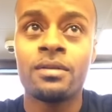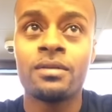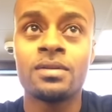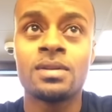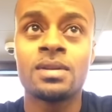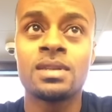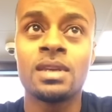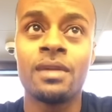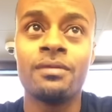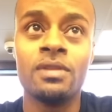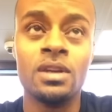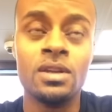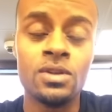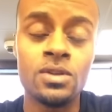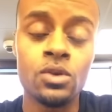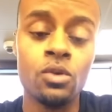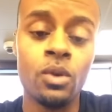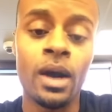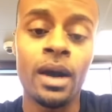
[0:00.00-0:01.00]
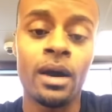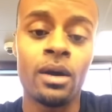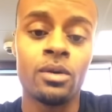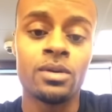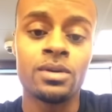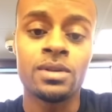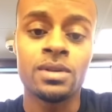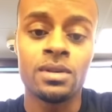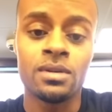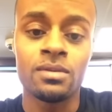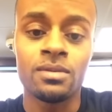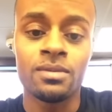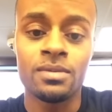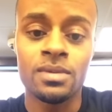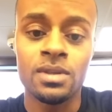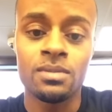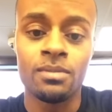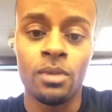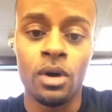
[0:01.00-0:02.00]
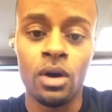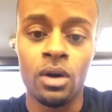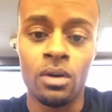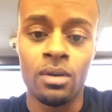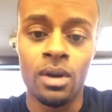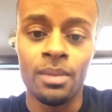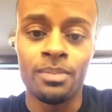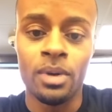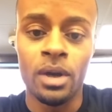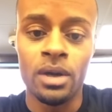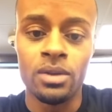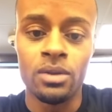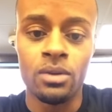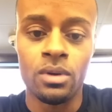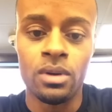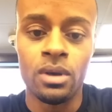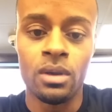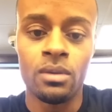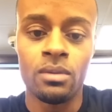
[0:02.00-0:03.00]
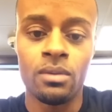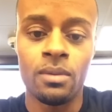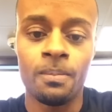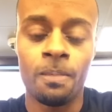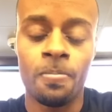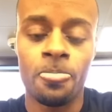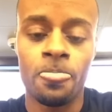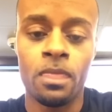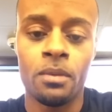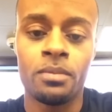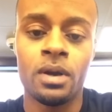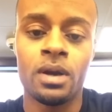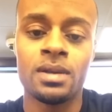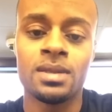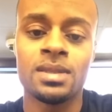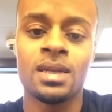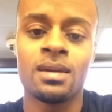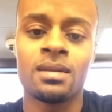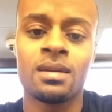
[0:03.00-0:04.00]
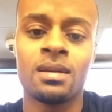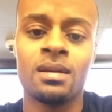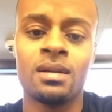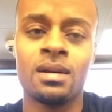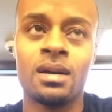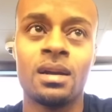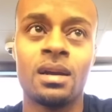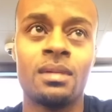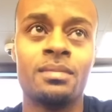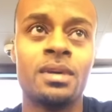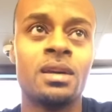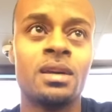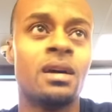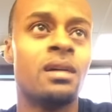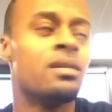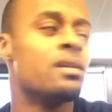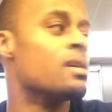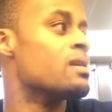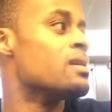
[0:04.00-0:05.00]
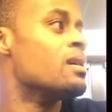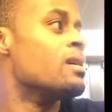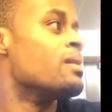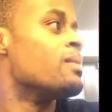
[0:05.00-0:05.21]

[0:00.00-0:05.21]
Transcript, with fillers: 72 hours. So tomorrow I'll probably do another one. Part of South Carolina I'm in, I don't even know.